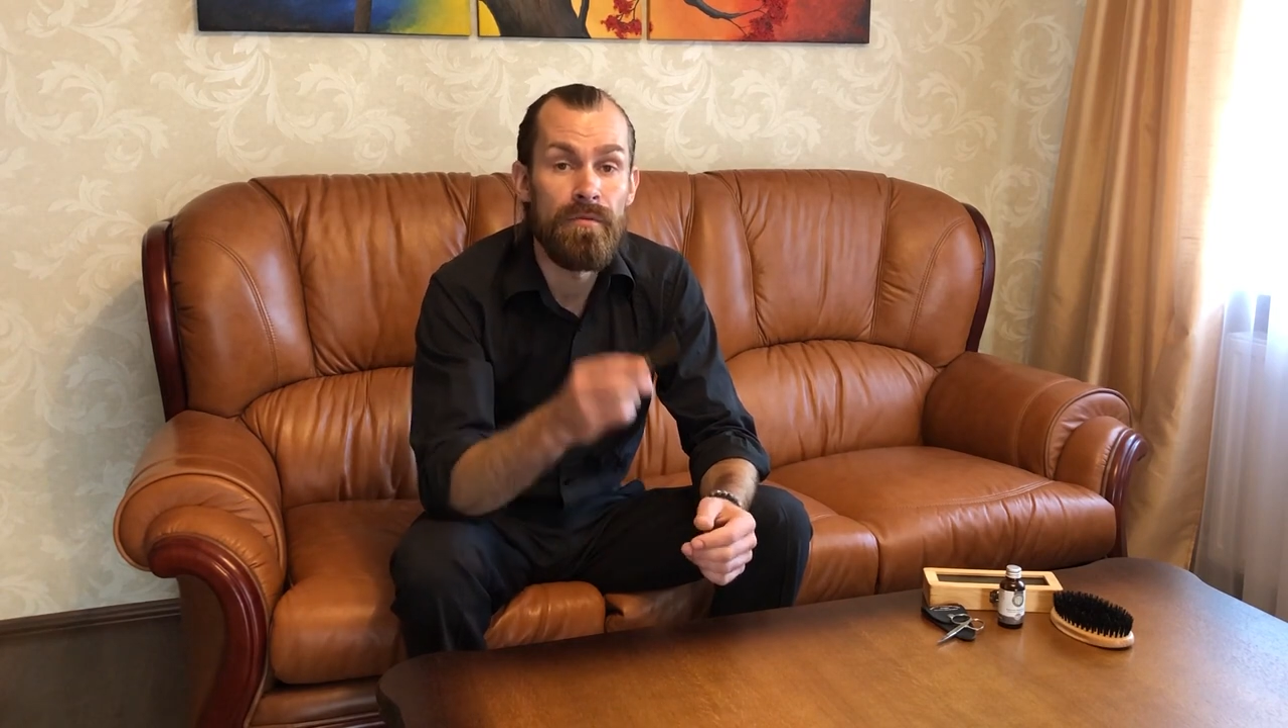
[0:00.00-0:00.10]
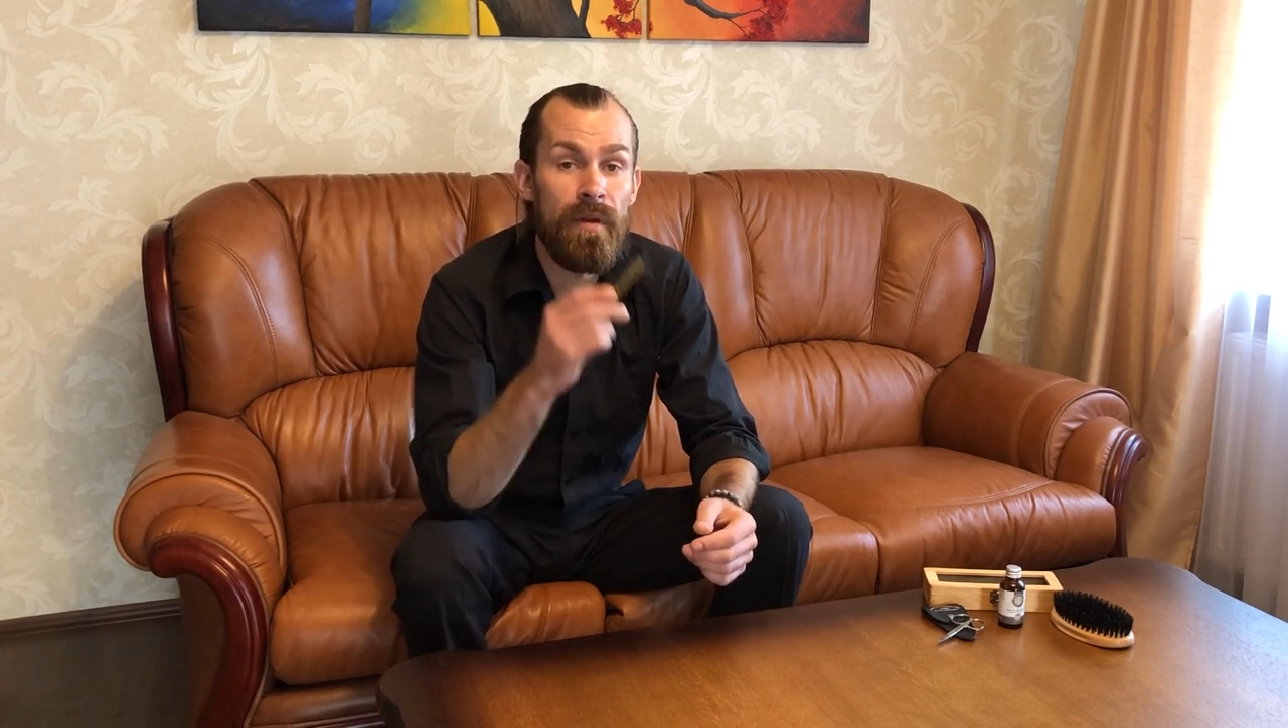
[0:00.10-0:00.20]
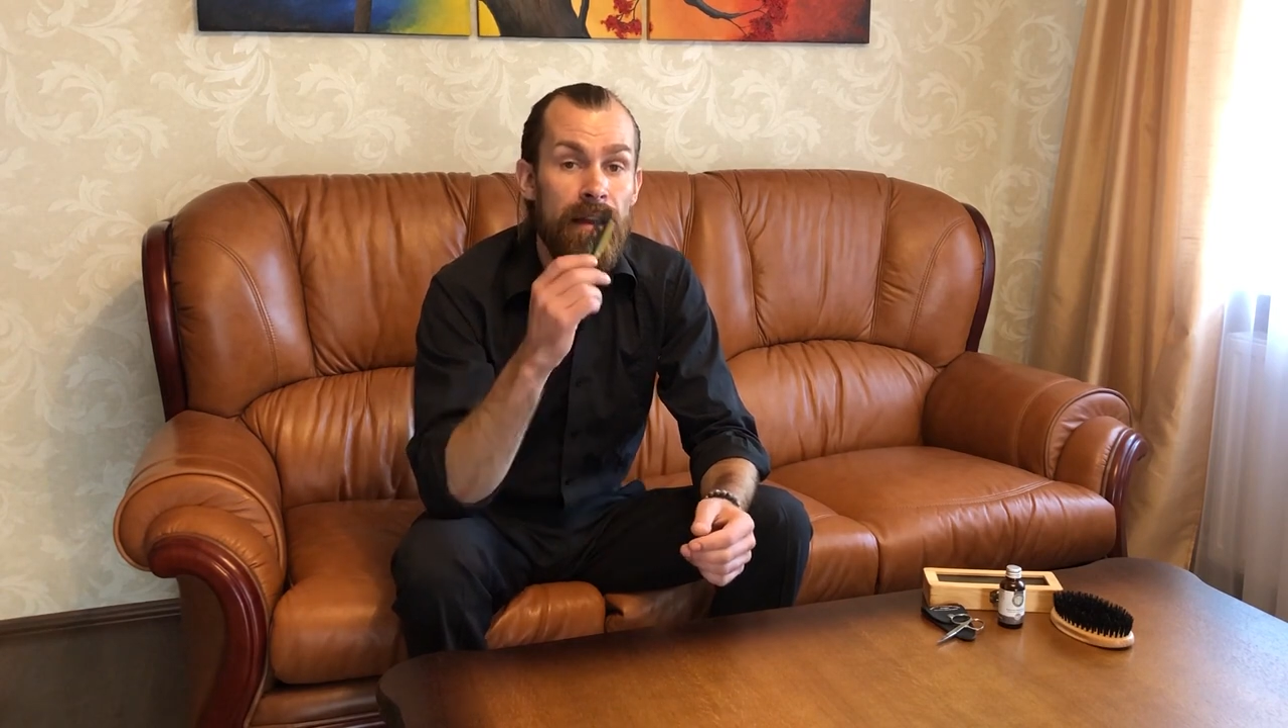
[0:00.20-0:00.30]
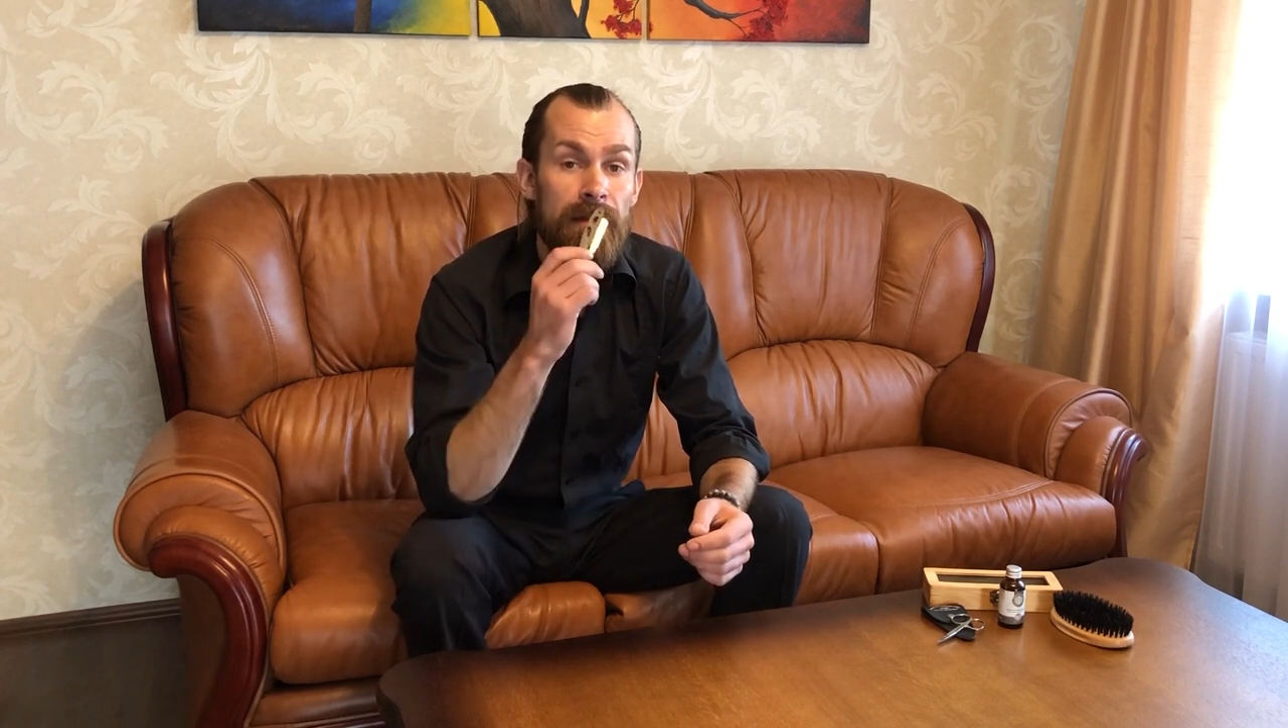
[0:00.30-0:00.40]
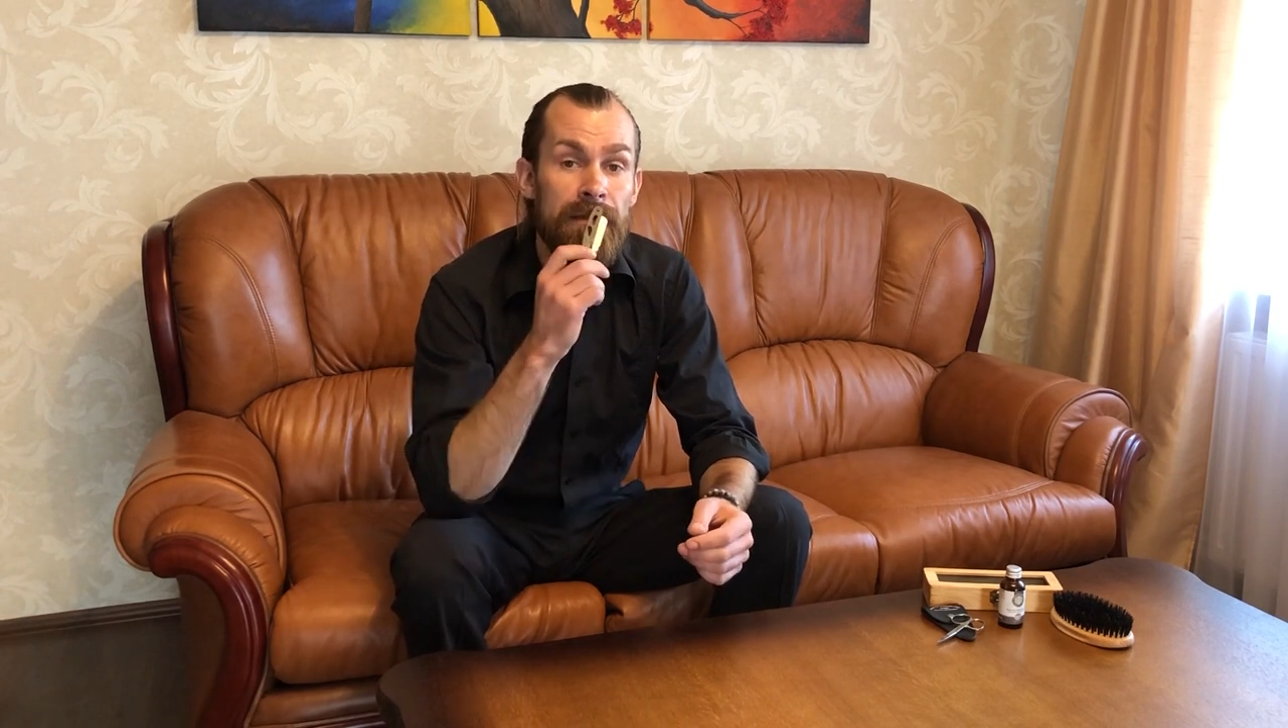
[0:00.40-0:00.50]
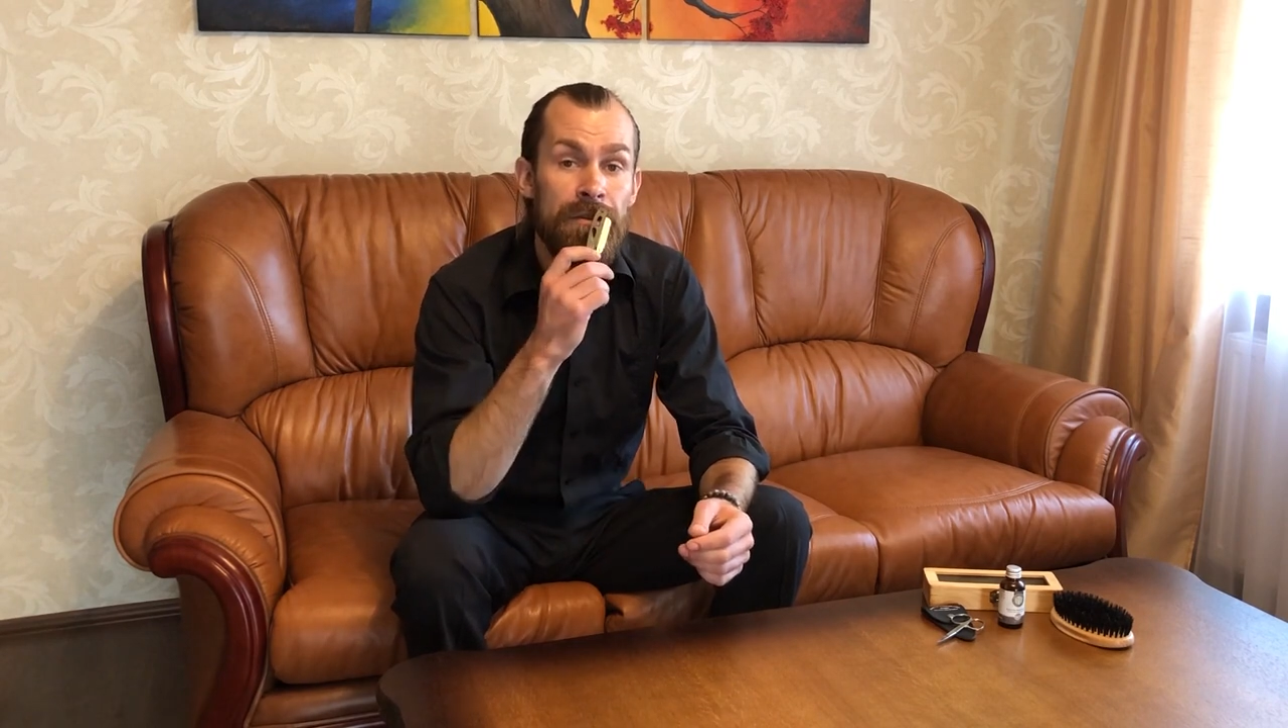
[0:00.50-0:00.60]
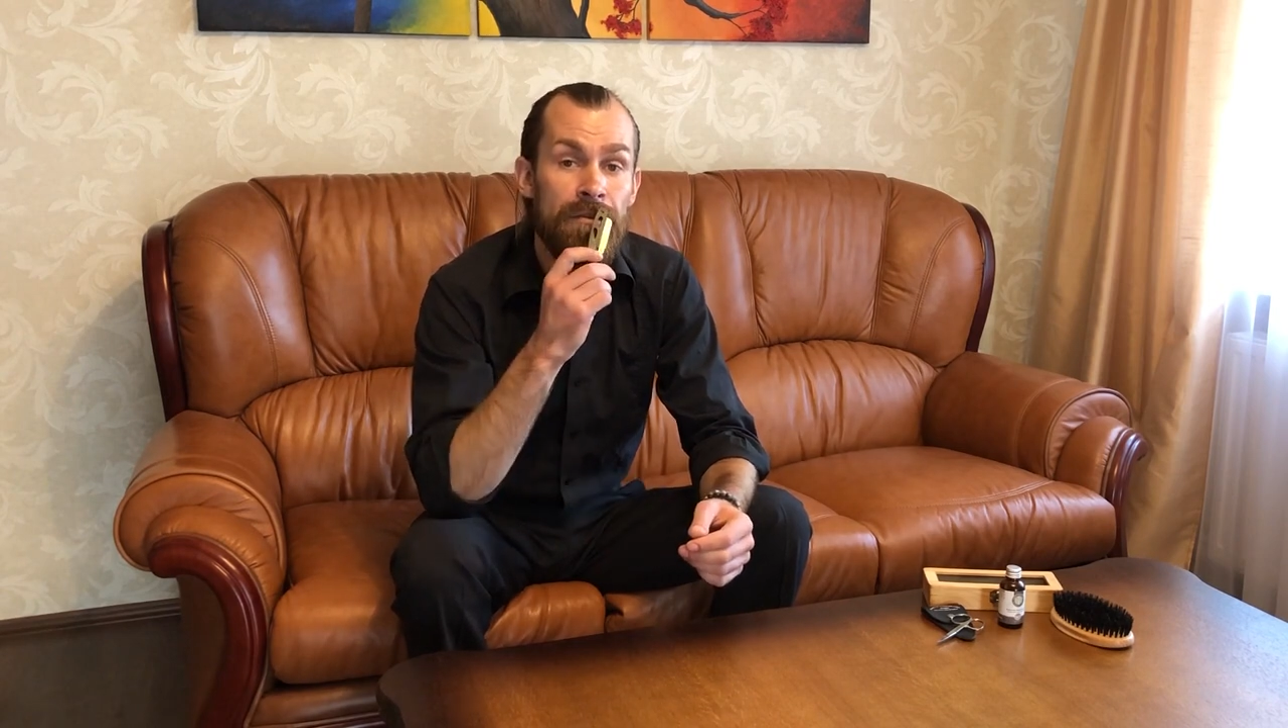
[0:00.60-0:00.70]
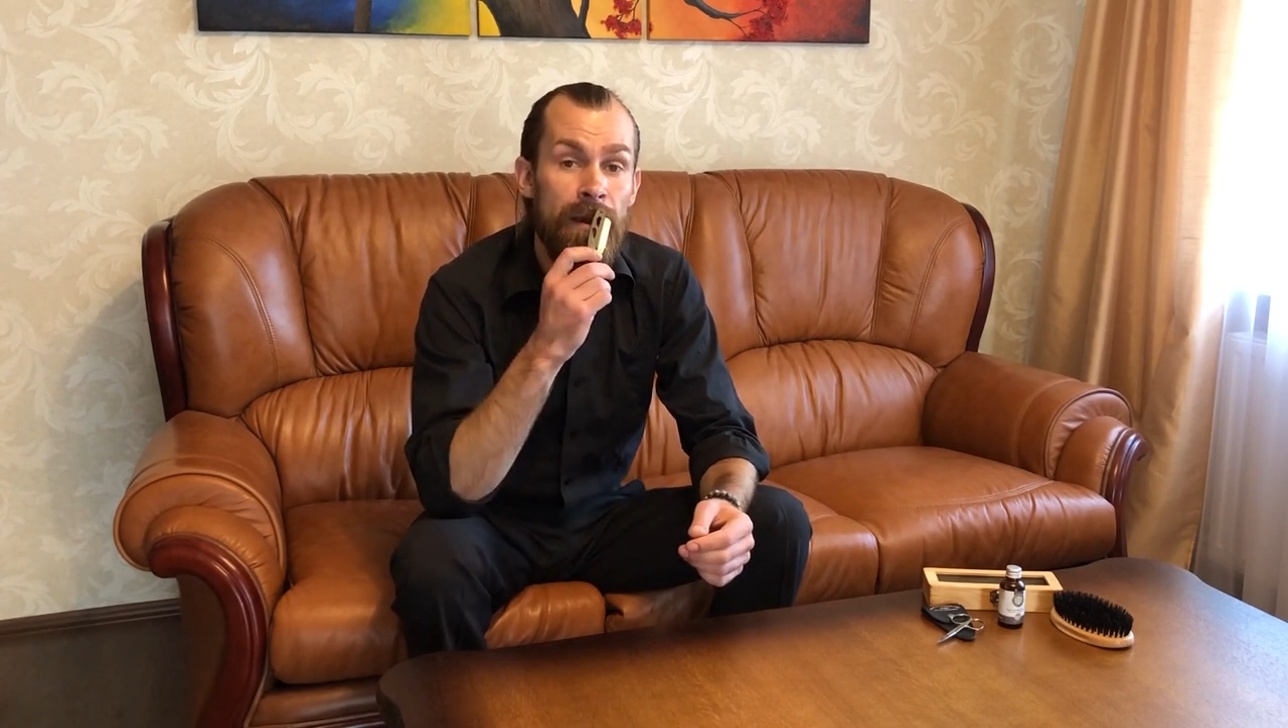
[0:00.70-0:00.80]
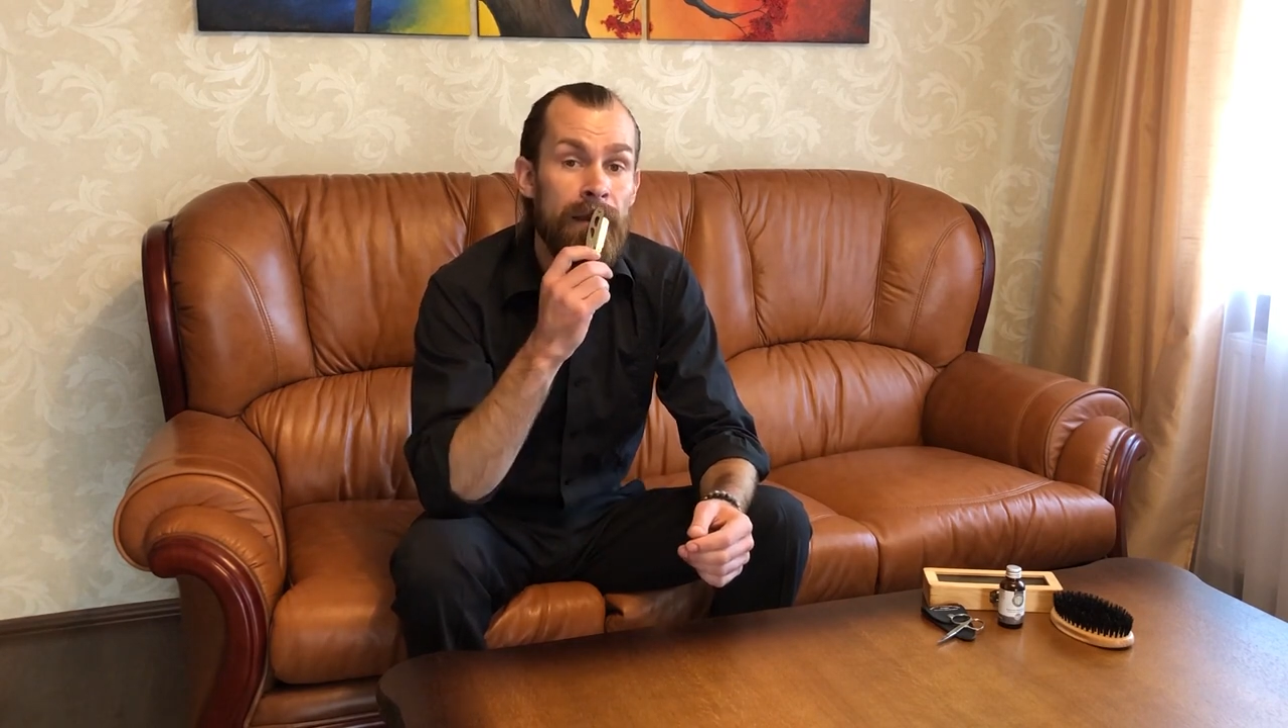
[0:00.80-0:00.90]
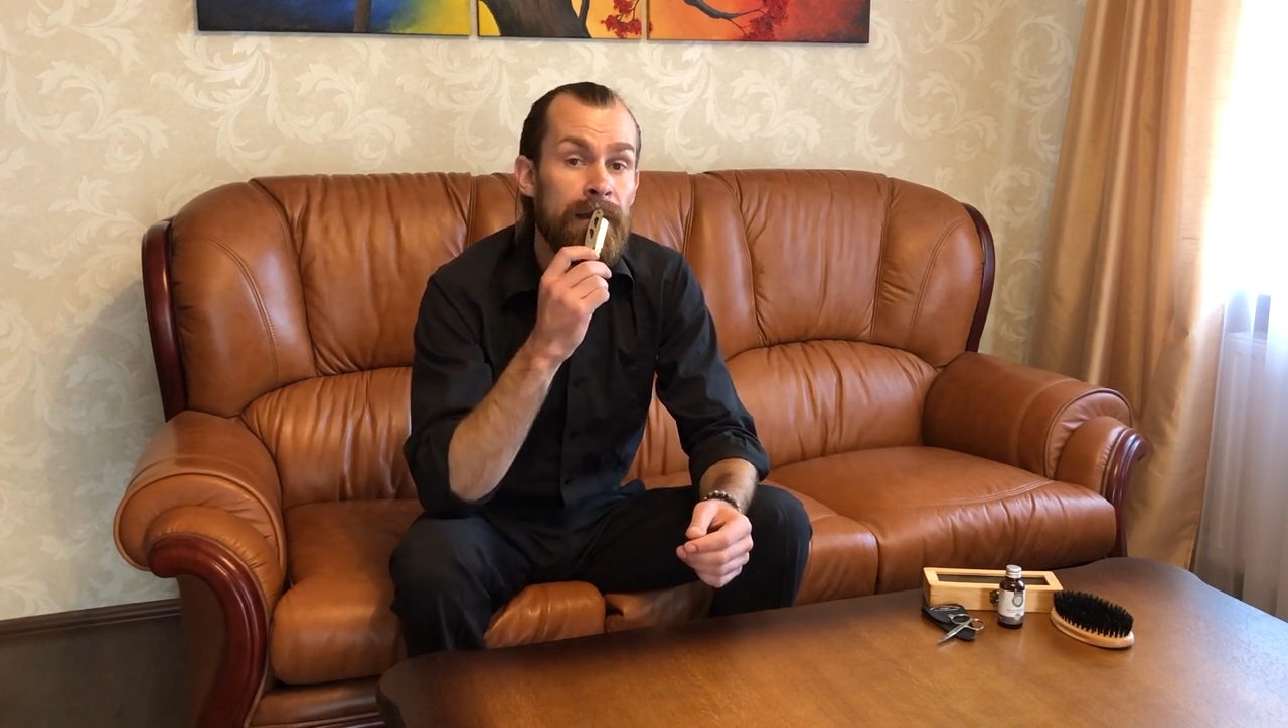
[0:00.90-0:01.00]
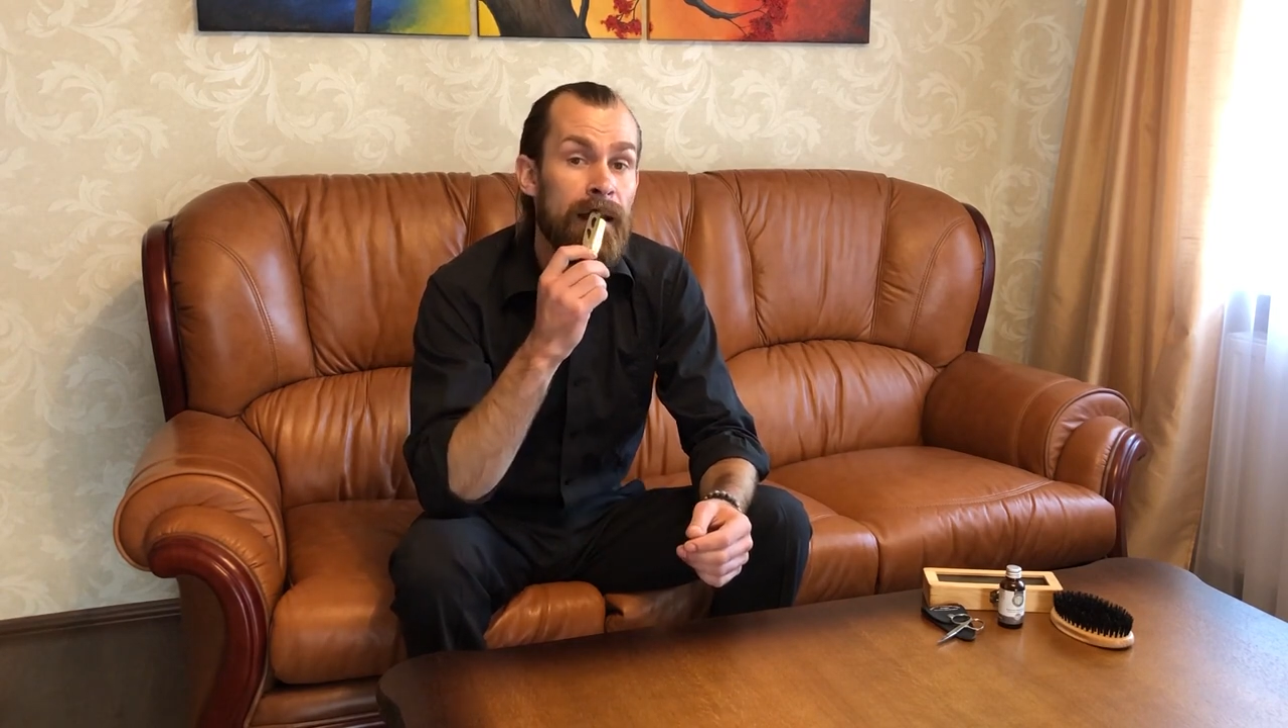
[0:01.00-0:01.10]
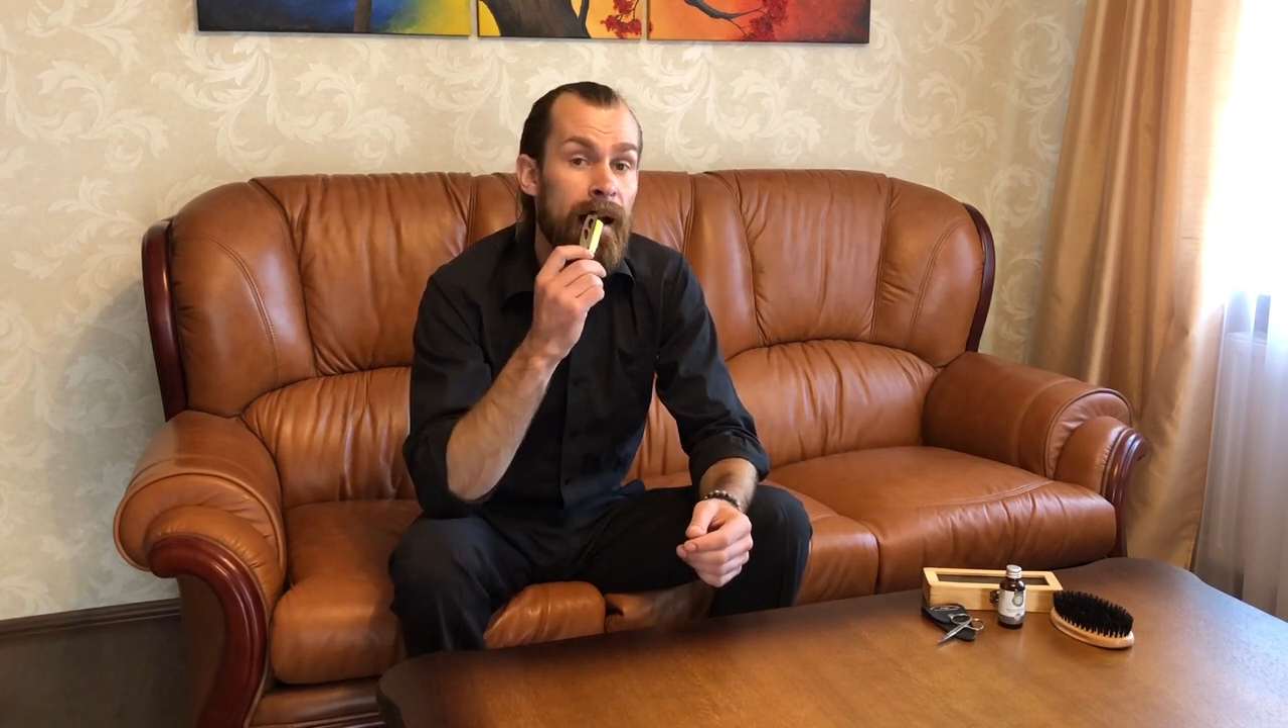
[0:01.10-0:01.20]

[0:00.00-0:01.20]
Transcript: do a straight